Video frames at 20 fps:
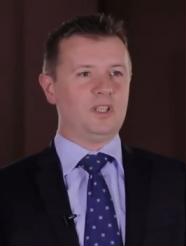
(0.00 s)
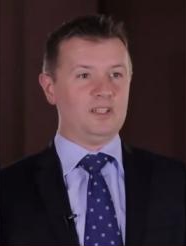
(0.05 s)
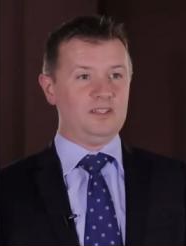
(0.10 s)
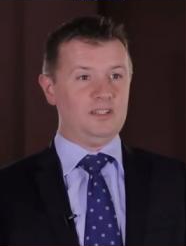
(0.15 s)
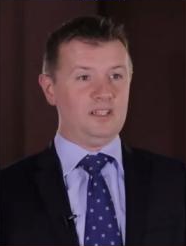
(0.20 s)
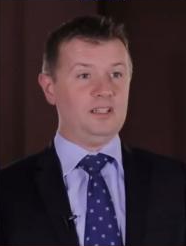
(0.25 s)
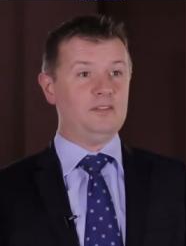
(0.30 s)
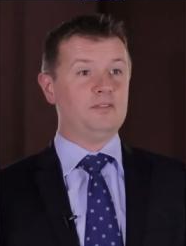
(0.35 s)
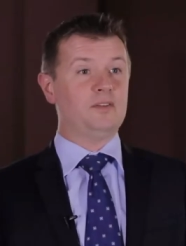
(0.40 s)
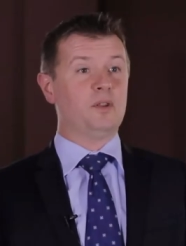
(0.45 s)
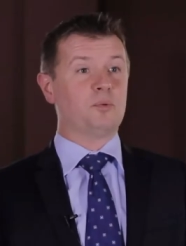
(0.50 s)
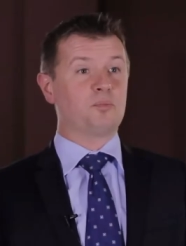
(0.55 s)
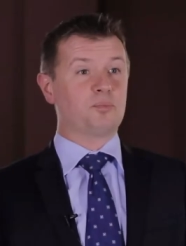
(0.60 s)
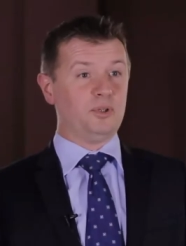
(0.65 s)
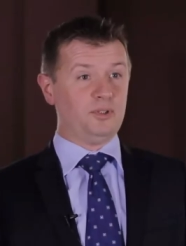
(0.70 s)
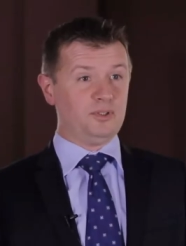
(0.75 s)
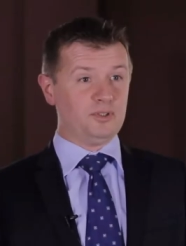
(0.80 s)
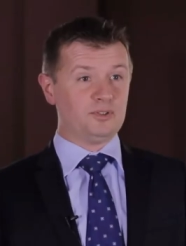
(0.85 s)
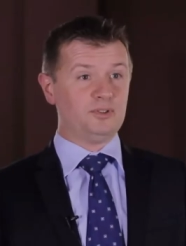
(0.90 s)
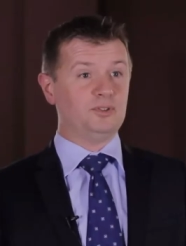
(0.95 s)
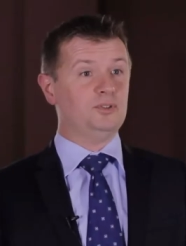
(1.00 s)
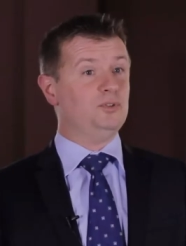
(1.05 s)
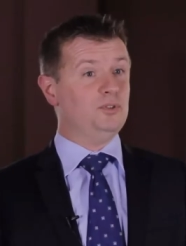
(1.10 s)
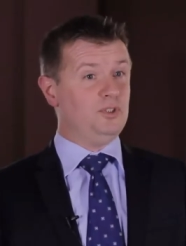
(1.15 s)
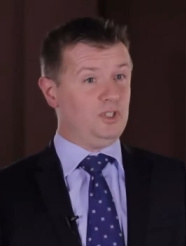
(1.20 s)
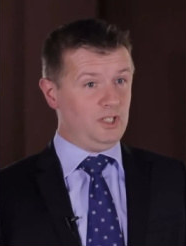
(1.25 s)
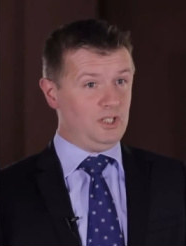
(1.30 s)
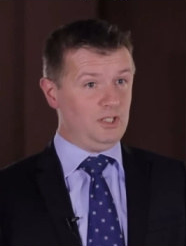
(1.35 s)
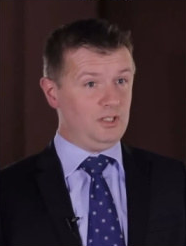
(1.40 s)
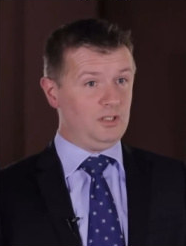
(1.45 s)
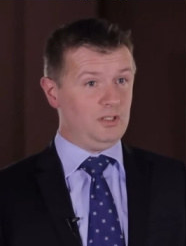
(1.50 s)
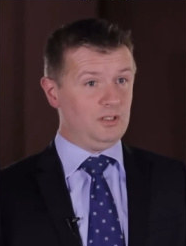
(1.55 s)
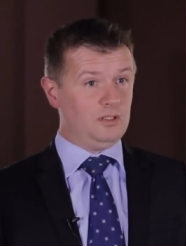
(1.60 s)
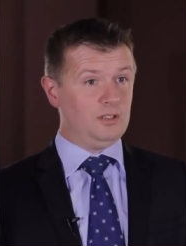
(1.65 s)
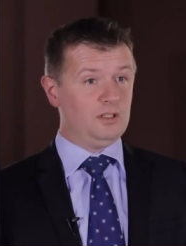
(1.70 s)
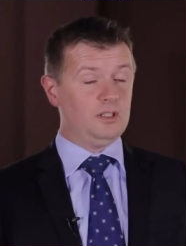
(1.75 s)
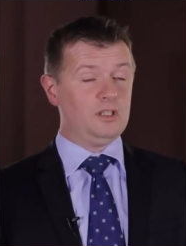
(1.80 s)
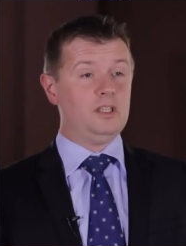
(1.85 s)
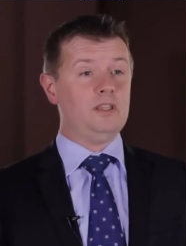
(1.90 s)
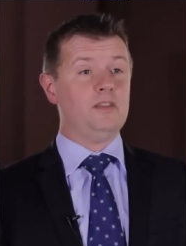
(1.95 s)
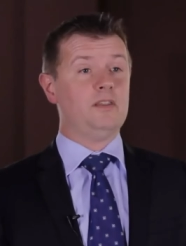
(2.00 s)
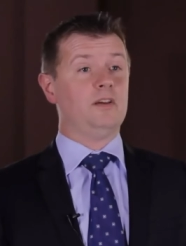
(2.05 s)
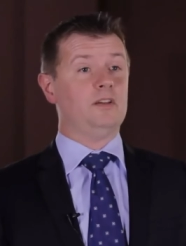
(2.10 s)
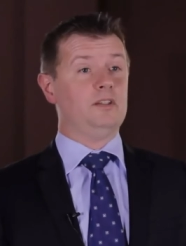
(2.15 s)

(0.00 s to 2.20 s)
added value to the work he was doing.